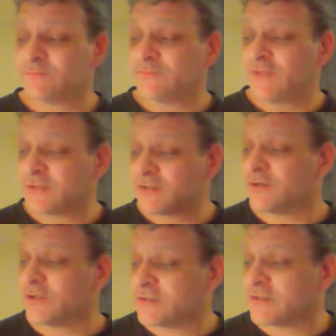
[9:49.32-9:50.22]
It's a
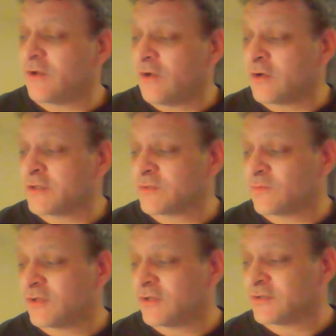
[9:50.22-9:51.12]
good song. It's a
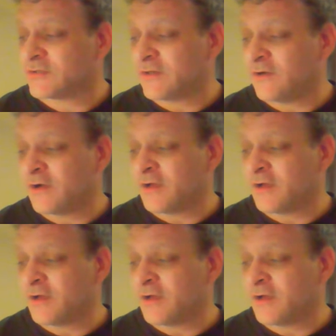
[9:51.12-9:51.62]
really good song,